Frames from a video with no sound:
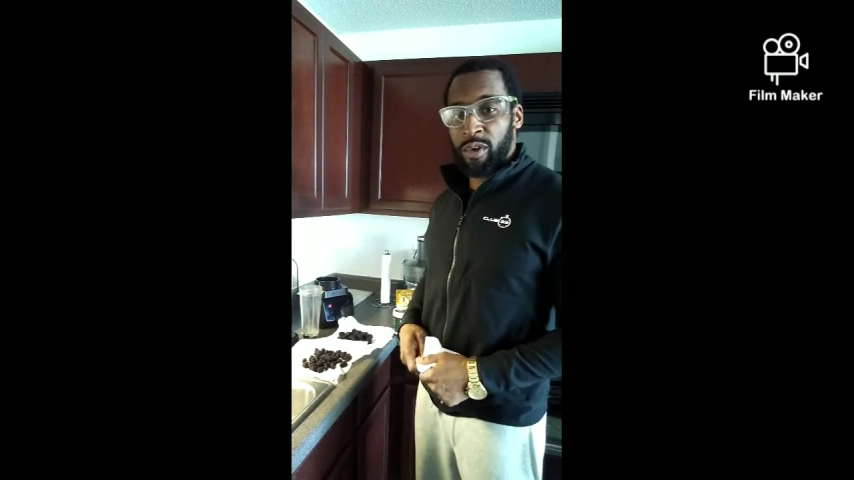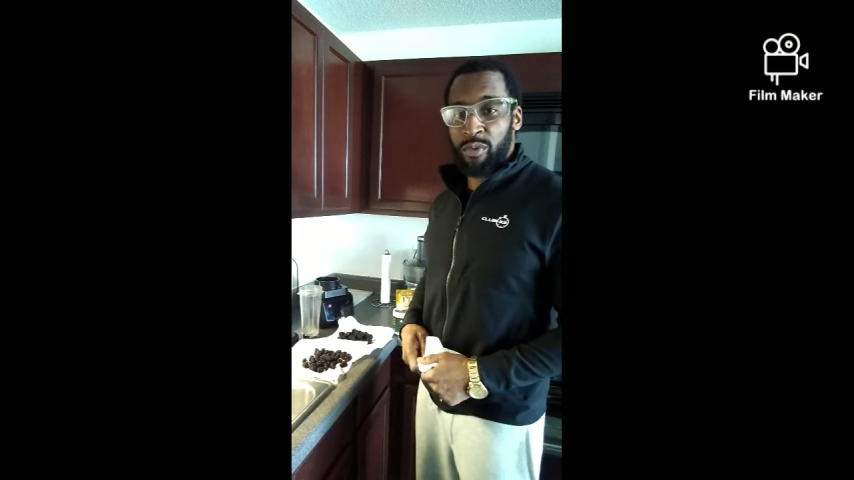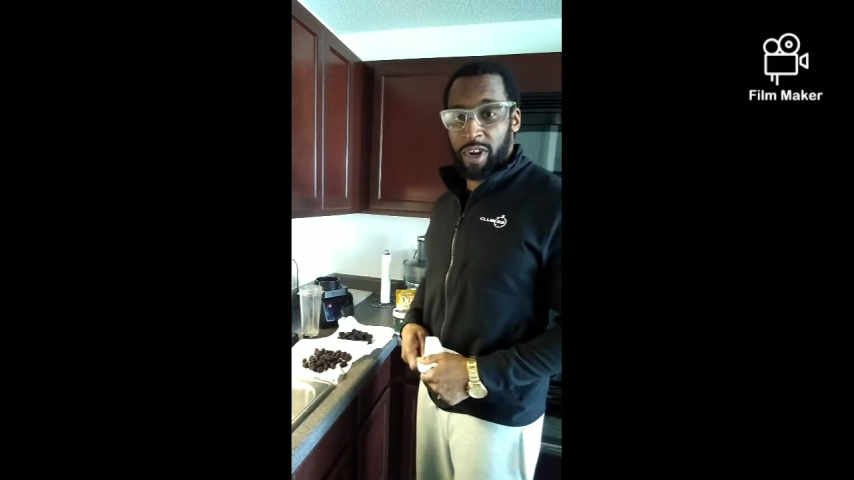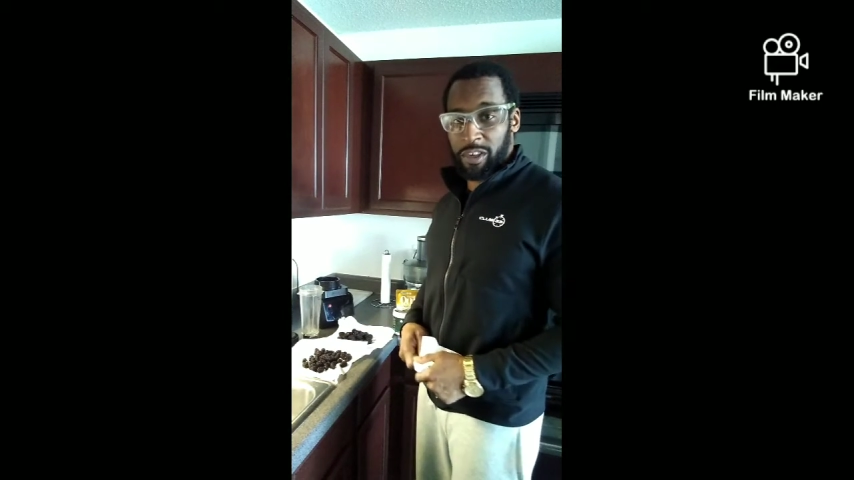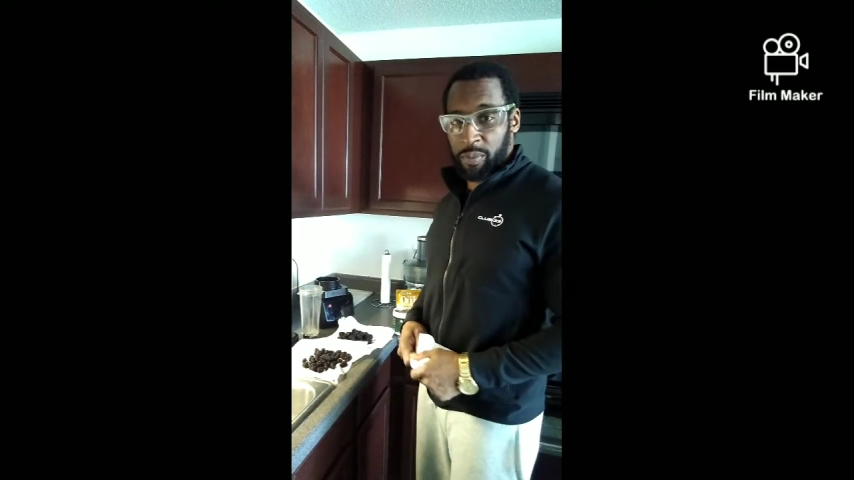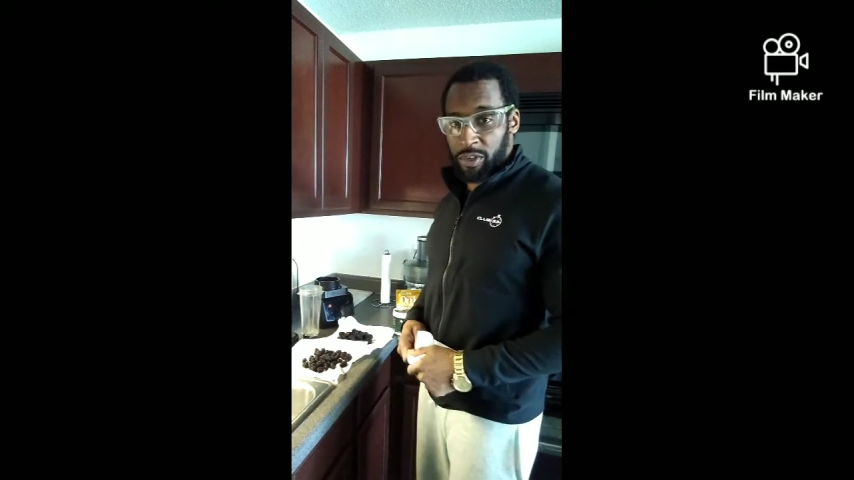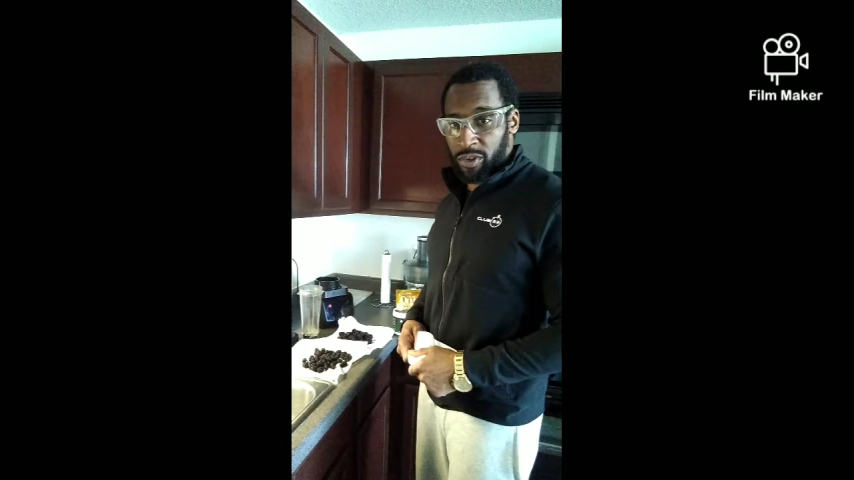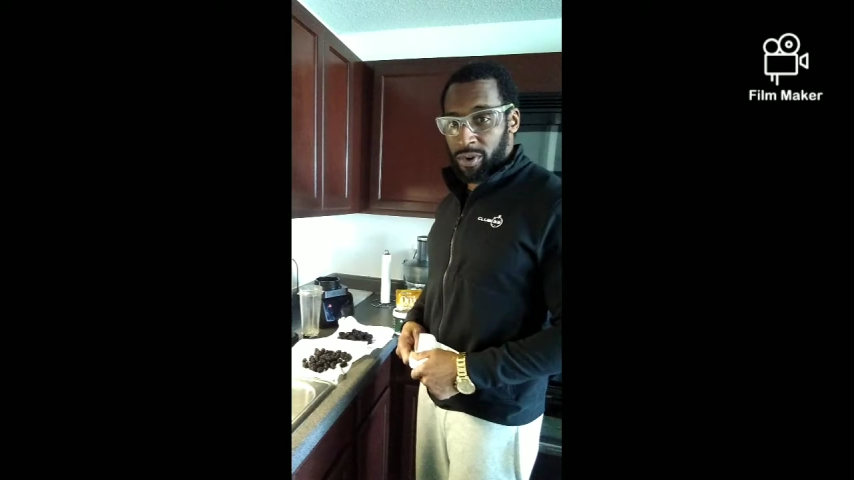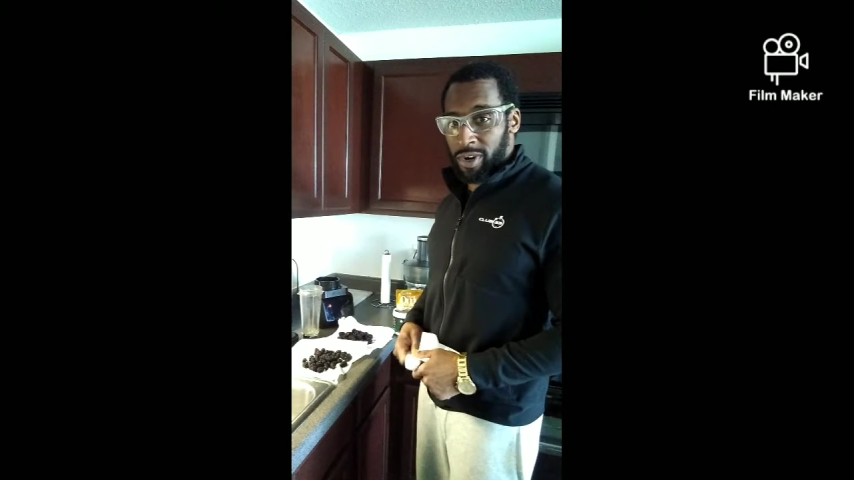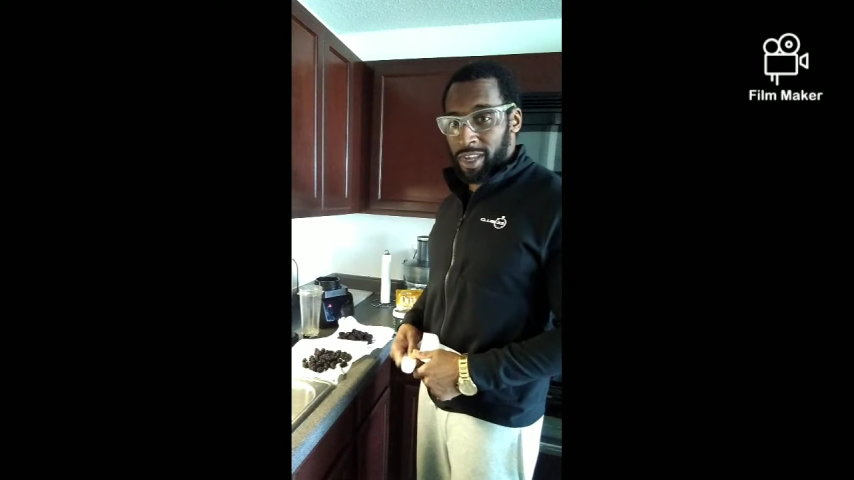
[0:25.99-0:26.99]

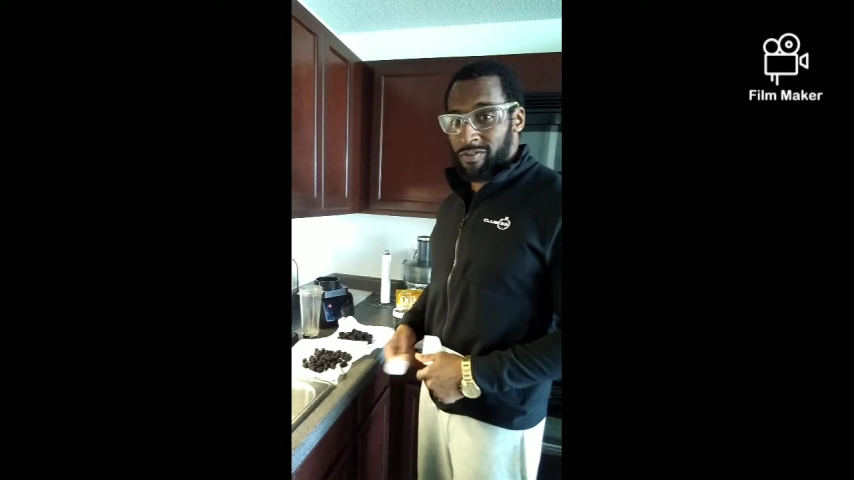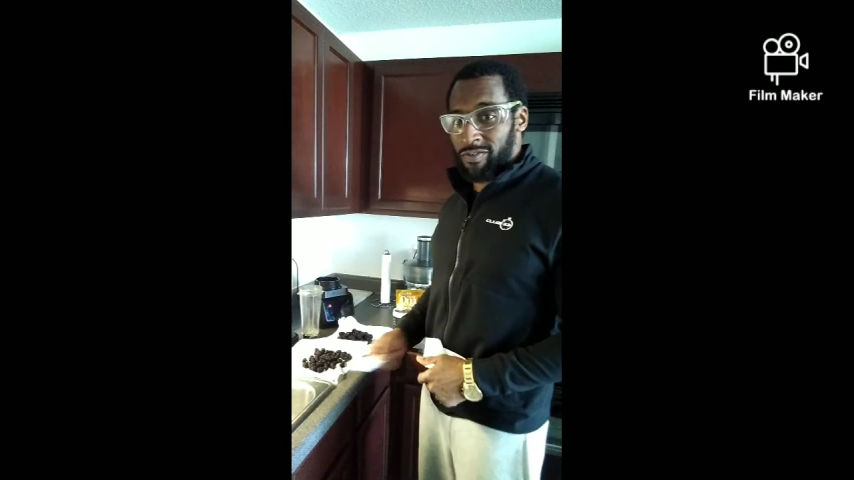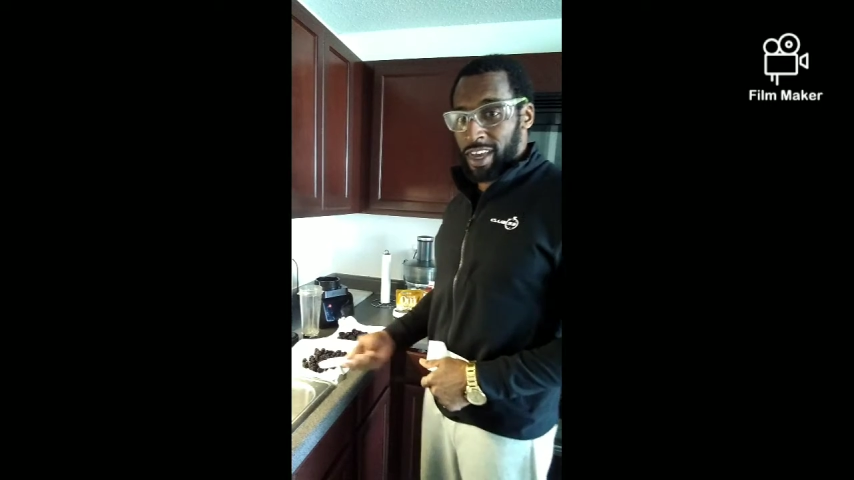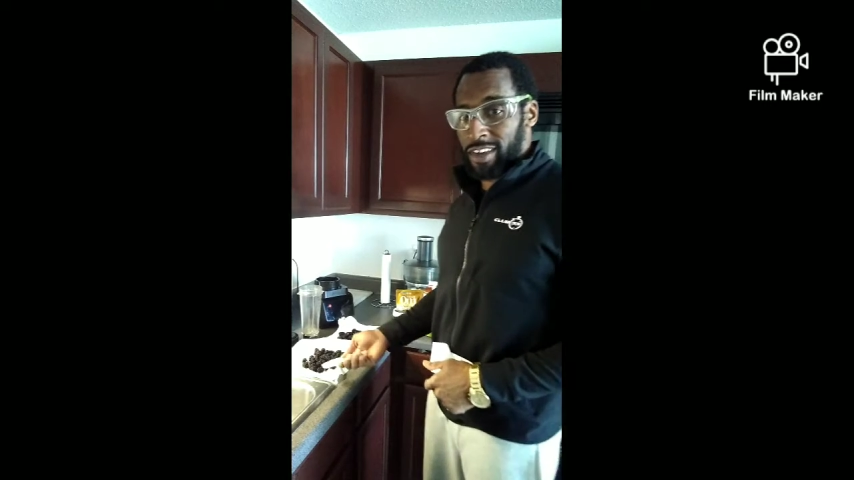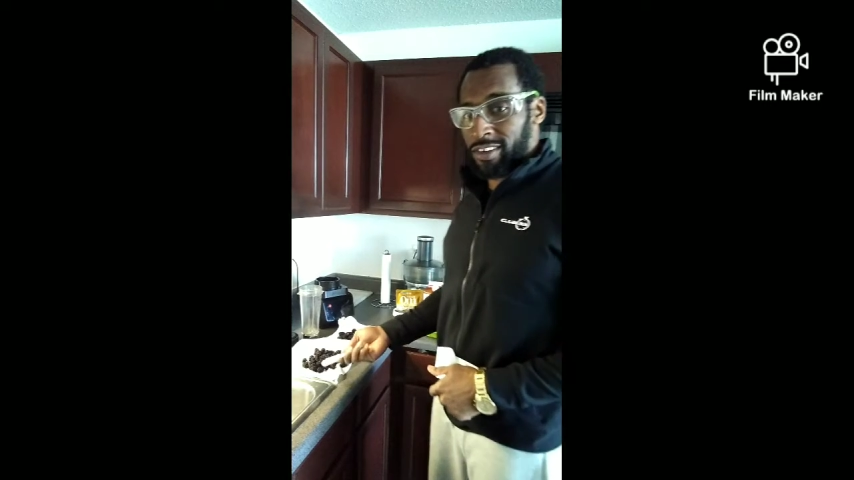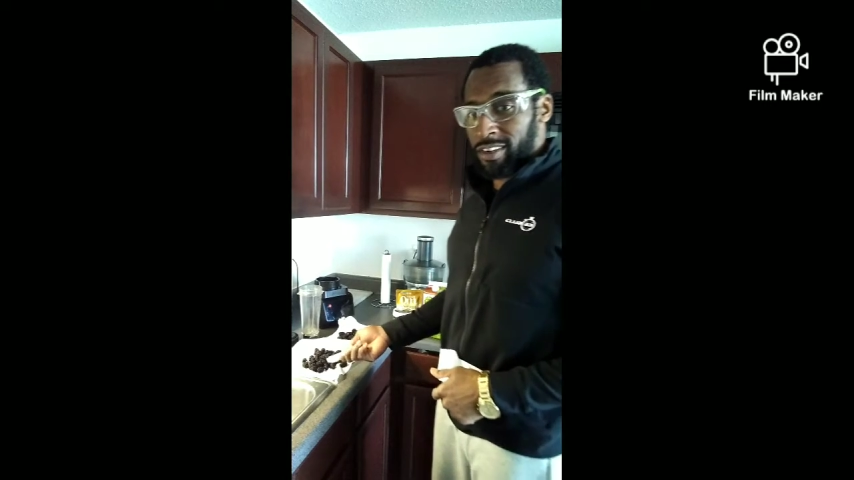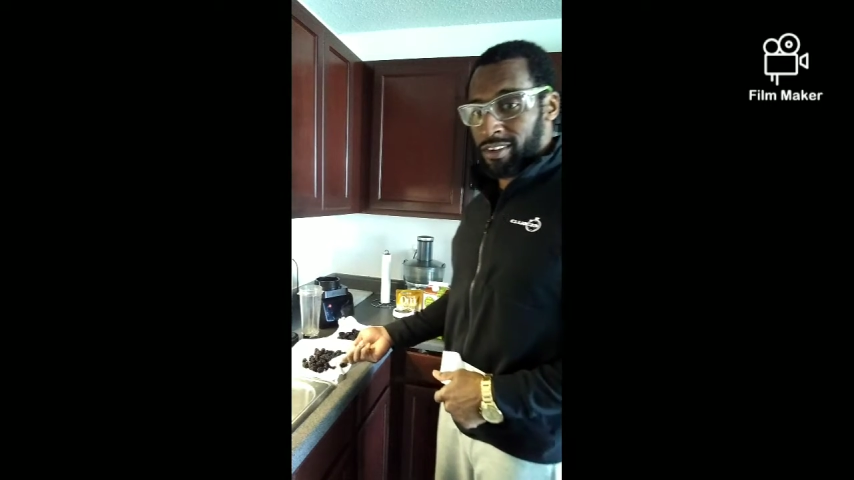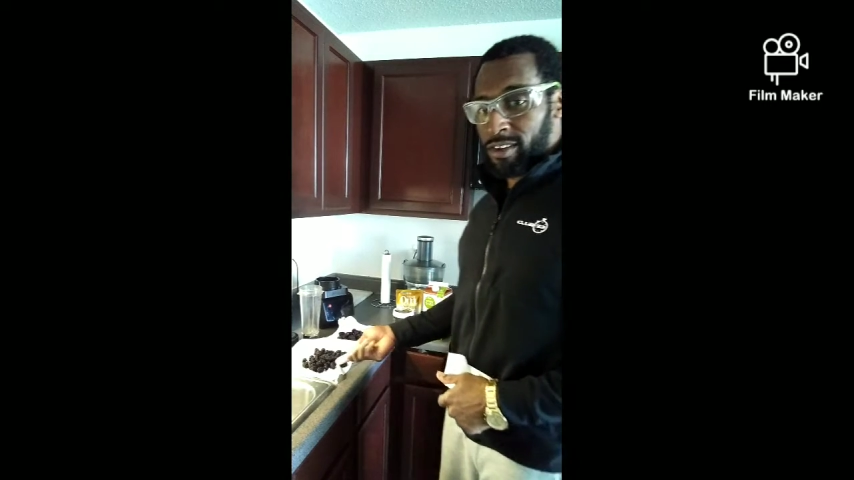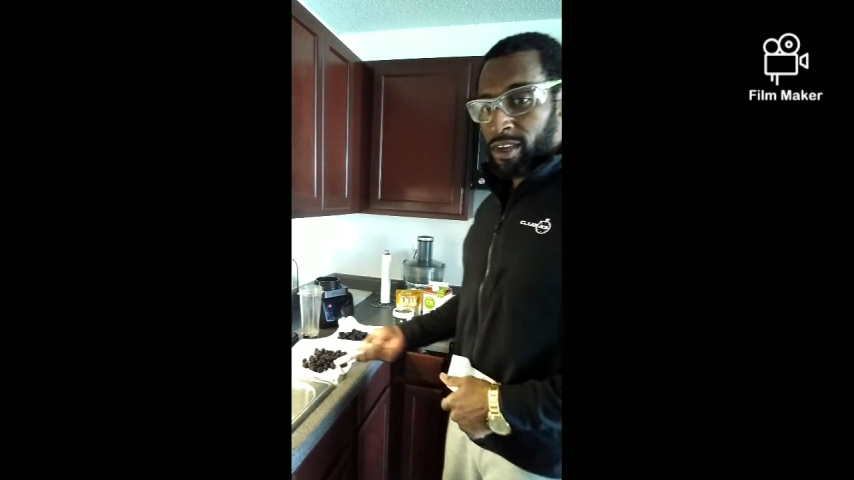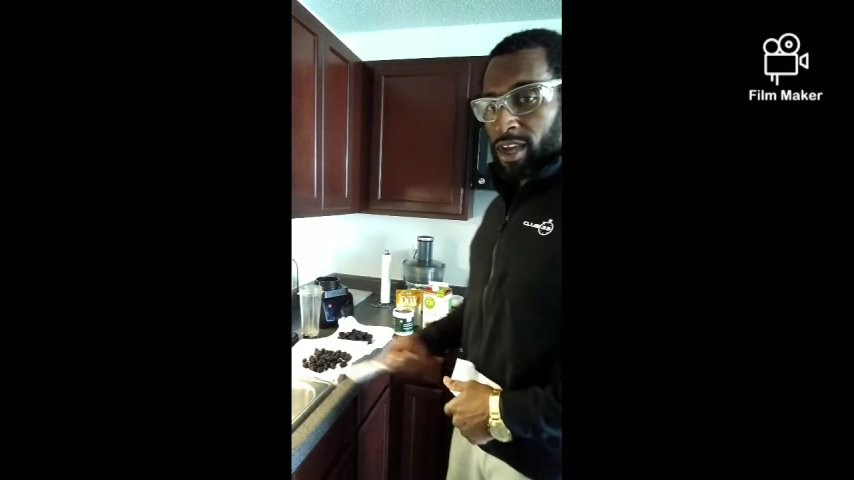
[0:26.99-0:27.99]
respiratory infections.